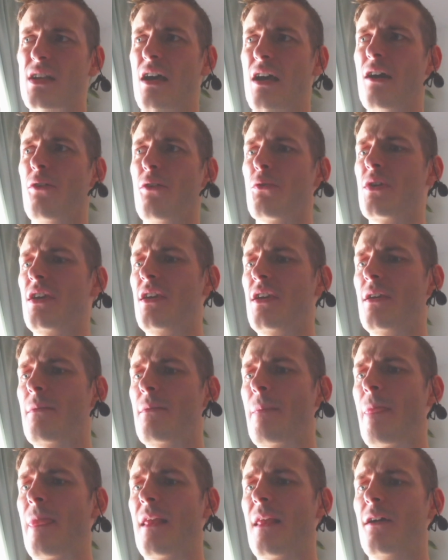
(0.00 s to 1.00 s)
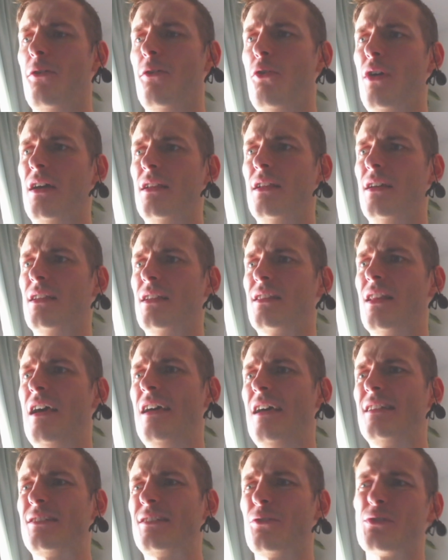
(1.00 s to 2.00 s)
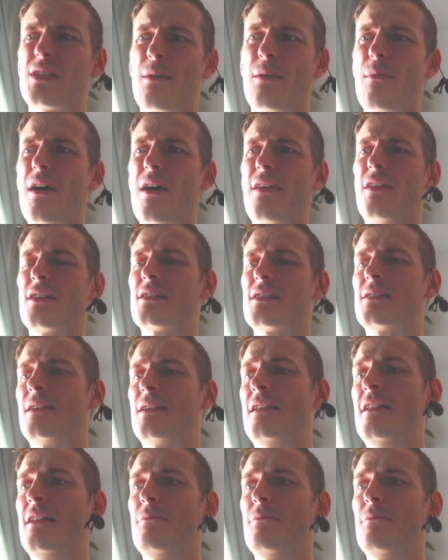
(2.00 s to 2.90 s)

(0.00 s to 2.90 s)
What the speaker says: AoE, or Atlanta or some others.